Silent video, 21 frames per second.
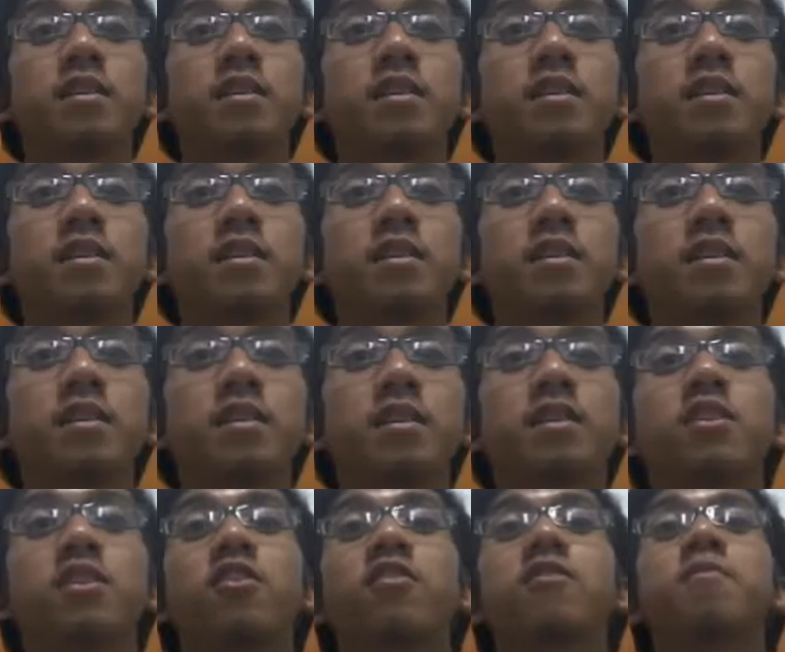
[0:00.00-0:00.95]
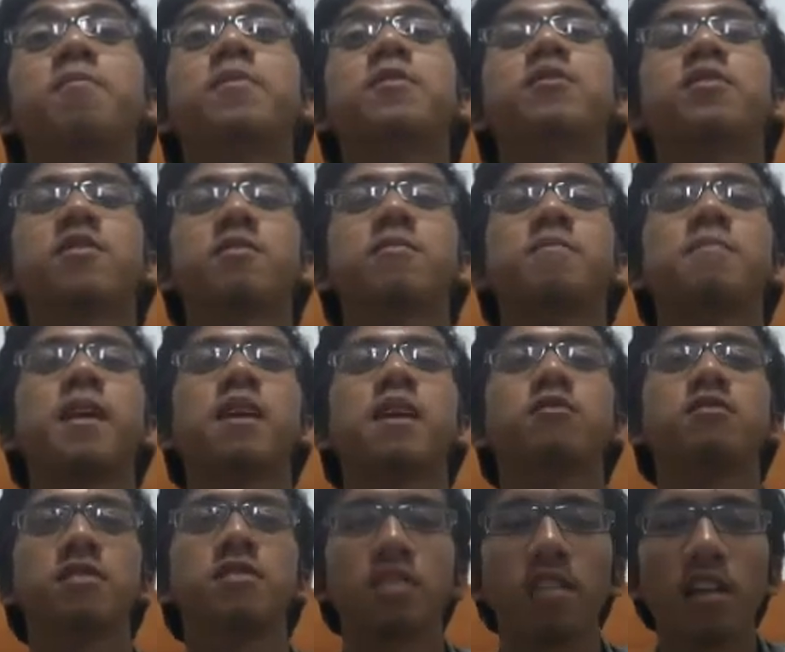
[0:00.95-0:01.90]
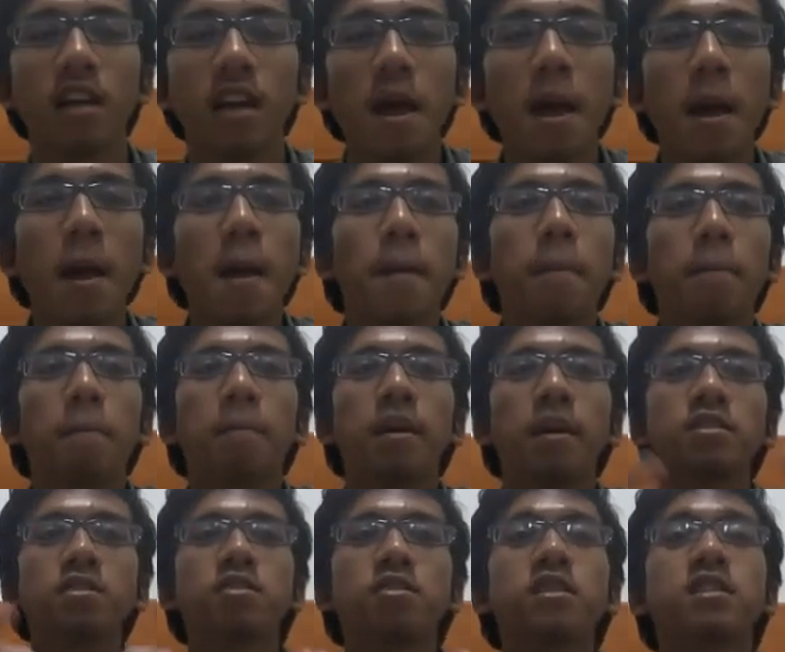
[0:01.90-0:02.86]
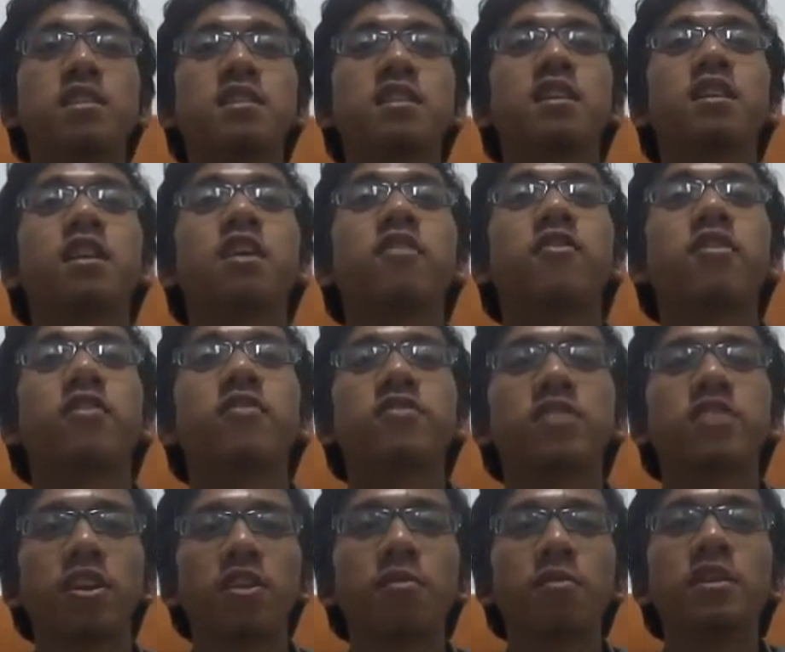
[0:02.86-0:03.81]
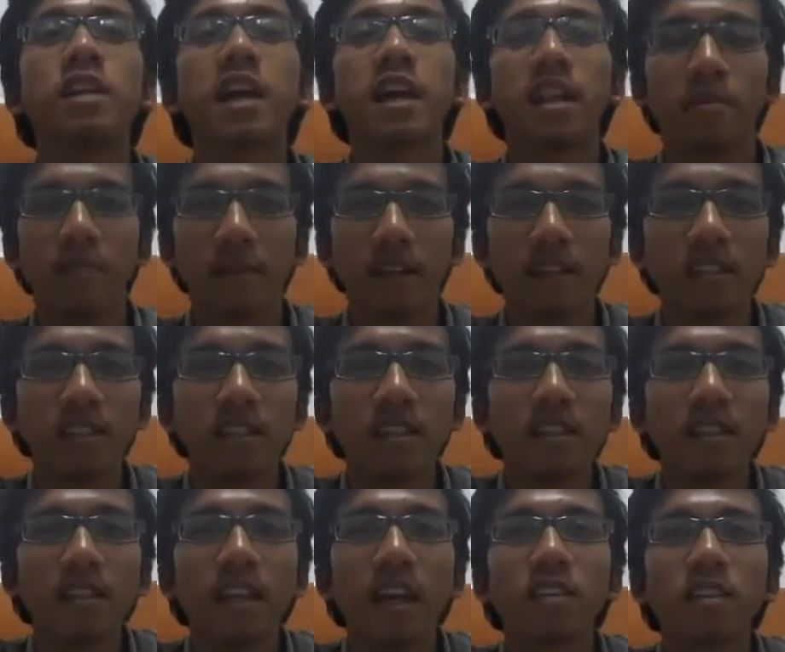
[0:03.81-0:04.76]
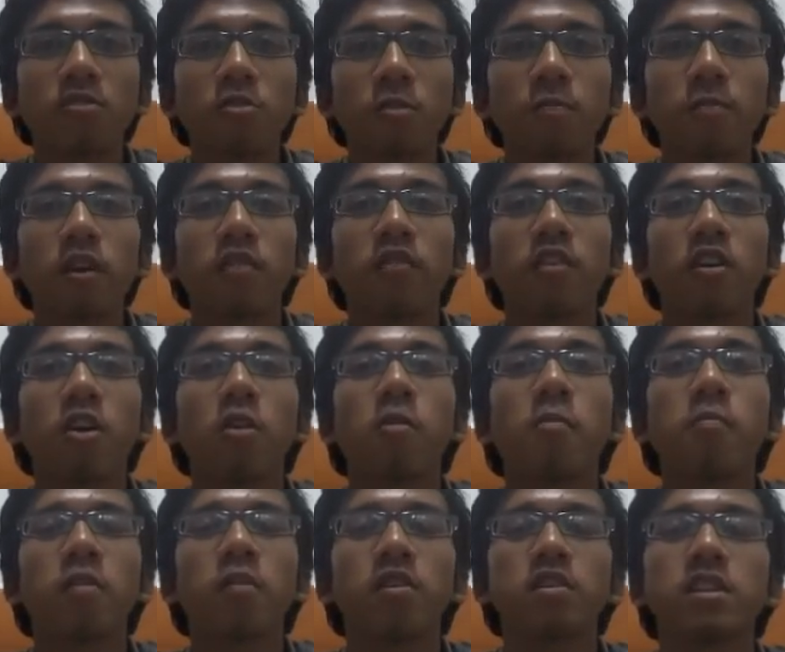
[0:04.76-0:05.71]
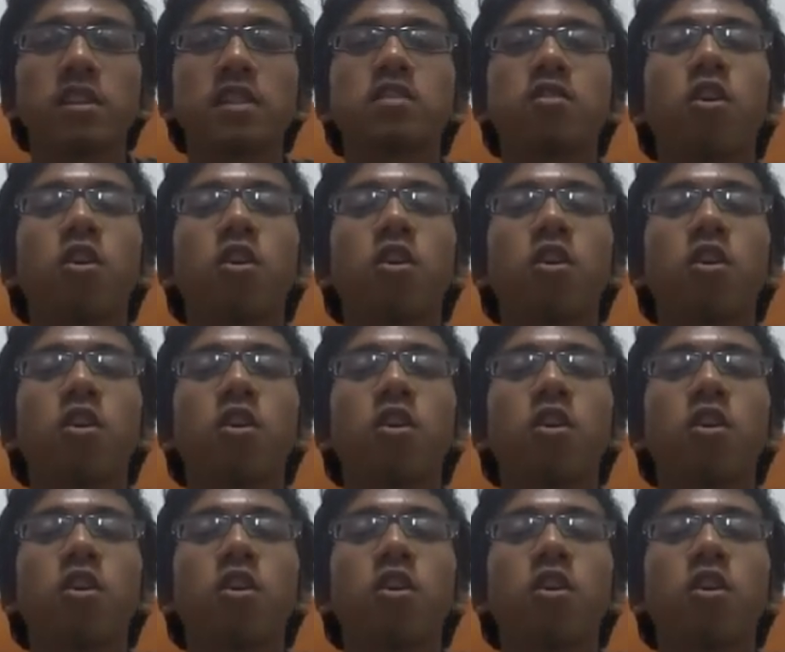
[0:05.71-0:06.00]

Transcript: Phase stability of pure compound. Based on the third law of thermodynamics, the entropy of a compound is